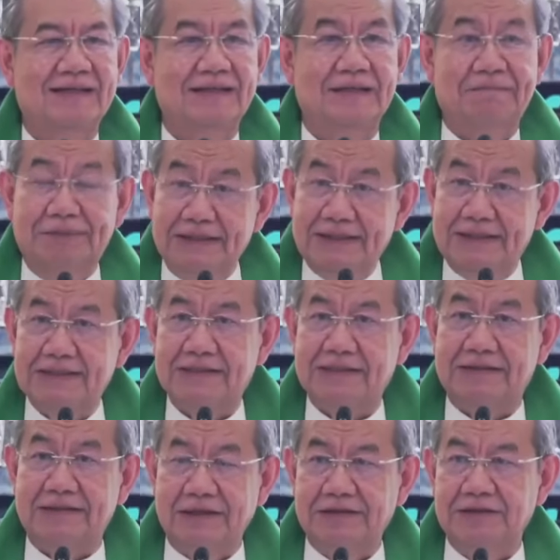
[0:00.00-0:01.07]
The biggest
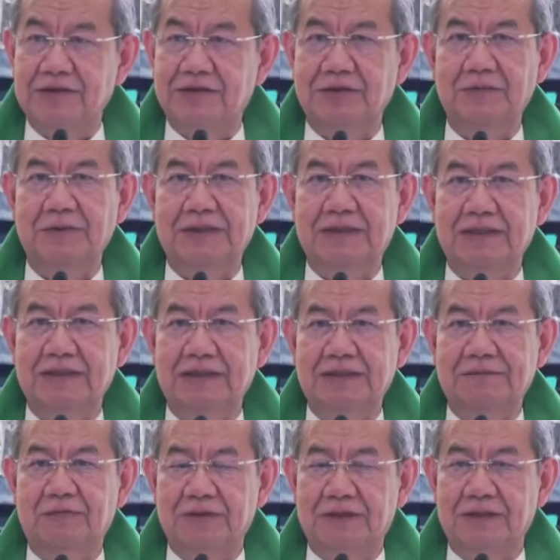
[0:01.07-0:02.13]
gratitude we can
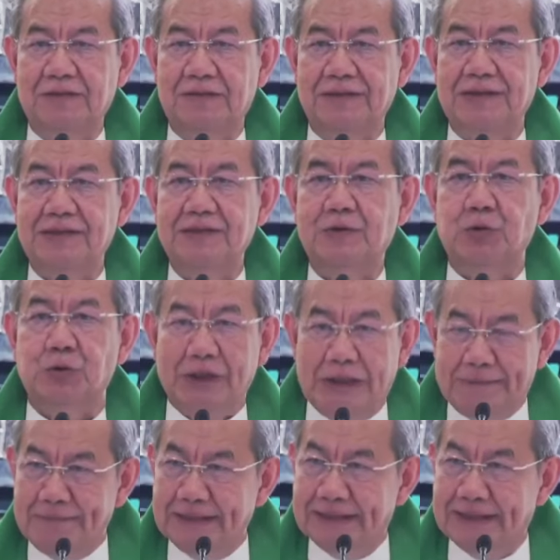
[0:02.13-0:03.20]
give to the Lord is to
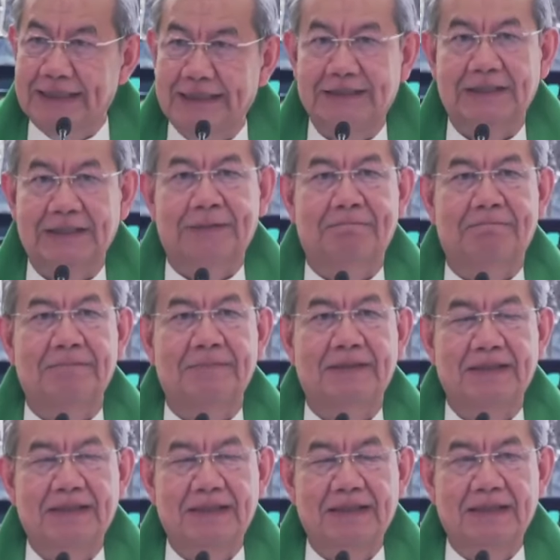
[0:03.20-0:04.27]
imitate Him
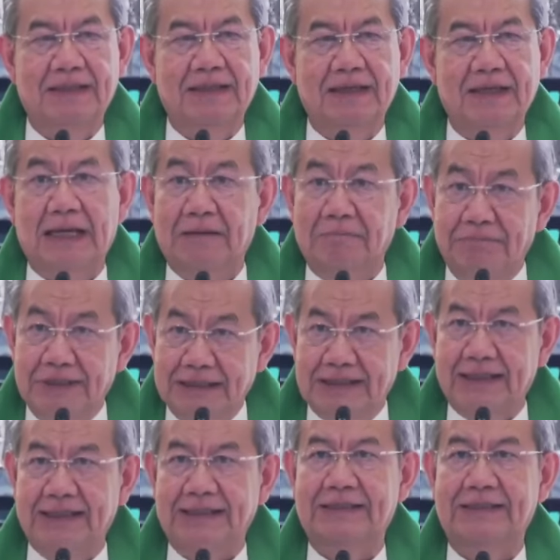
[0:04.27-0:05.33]
and be
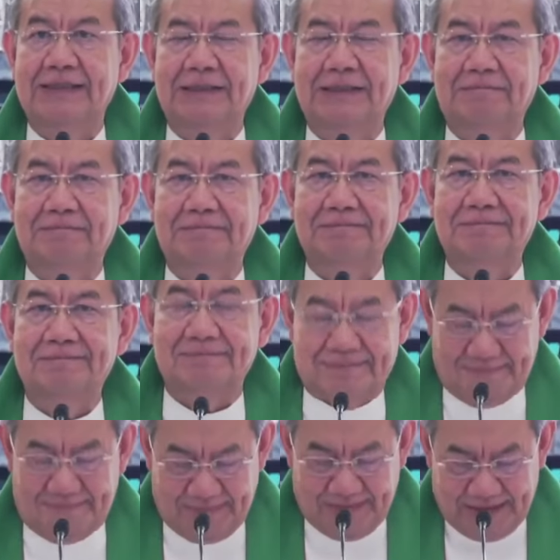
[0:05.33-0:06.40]
like Him.
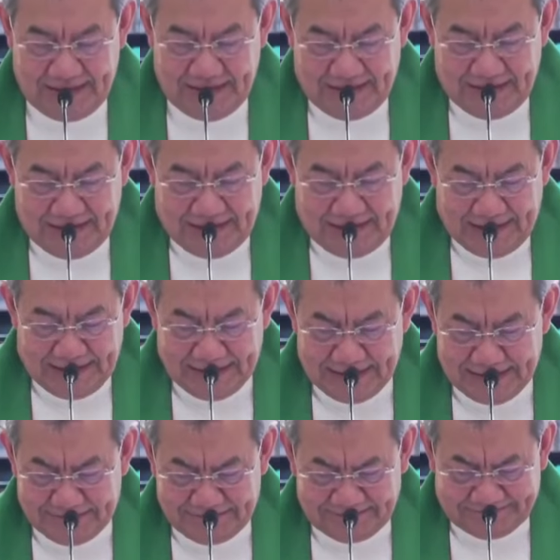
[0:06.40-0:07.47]

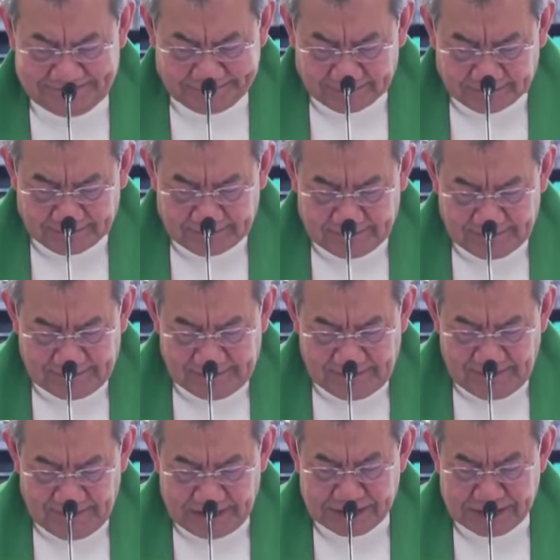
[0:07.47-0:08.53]
And
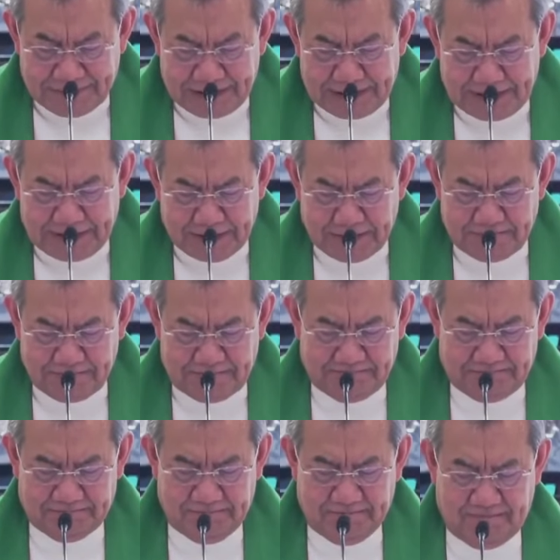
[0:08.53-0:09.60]
speaking of
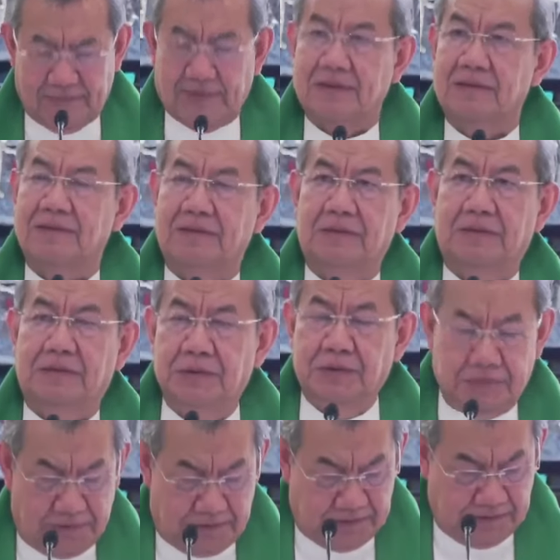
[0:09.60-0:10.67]
who